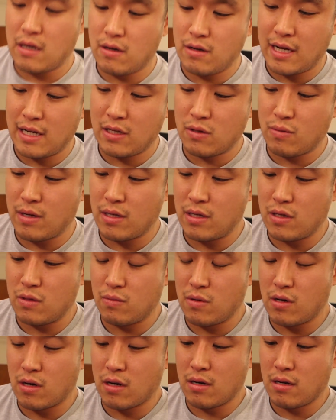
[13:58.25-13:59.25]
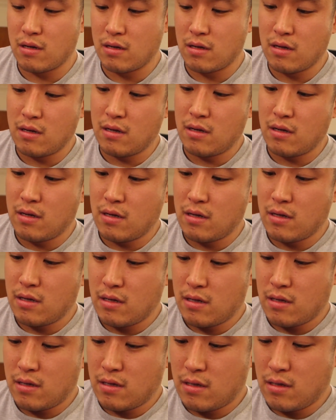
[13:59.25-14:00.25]
how nice watches work. Got
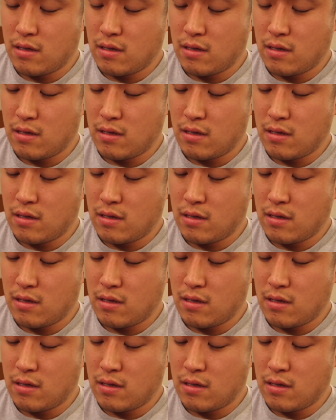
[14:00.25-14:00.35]
it.